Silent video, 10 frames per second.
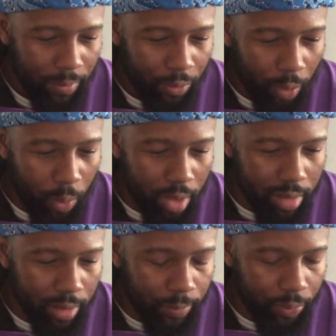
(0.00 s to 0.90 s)
For
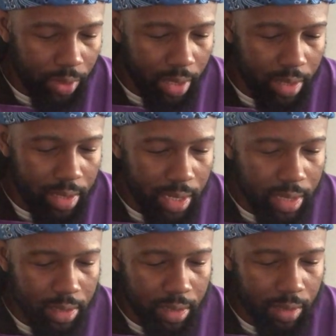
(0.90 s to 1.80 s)
whether it is
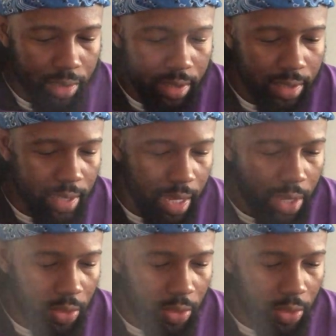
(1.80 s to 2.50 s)
easier to say,